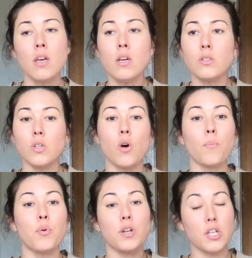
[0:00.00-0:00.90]
So
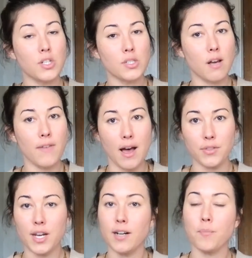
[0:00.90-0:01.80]
putting yourself
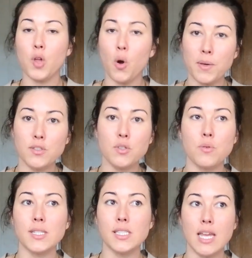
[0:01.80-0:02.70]
out there and going
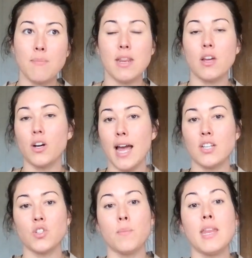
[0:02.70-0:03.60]
to a state meeting or
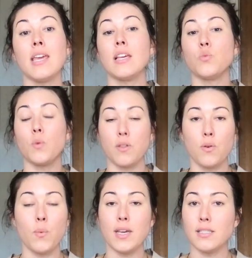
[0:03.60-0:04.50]
national meeting is one of
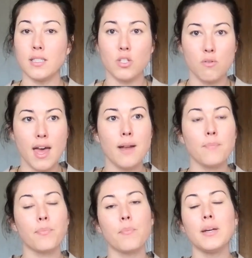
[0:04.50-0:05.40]
the ways to do that.
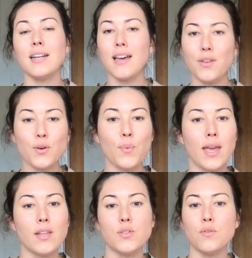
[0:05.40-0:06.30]
But another
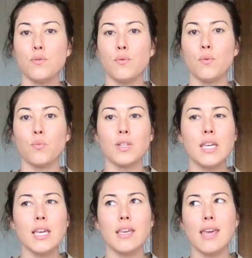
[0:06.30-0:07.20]
way to
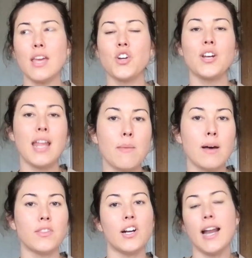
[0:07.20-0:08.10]
really get your name
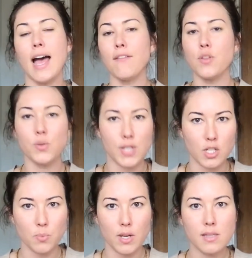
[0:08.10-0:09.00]
out there and have those
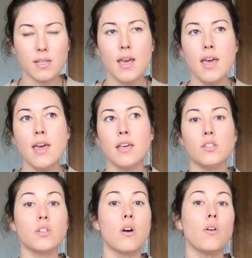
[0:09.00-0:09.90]
touch points is
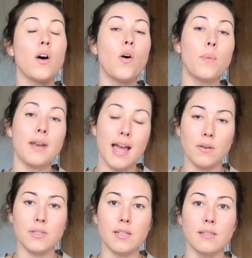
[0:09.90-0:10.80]
to go to open
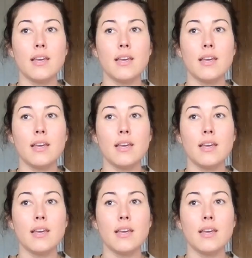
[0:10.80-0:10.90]
houses.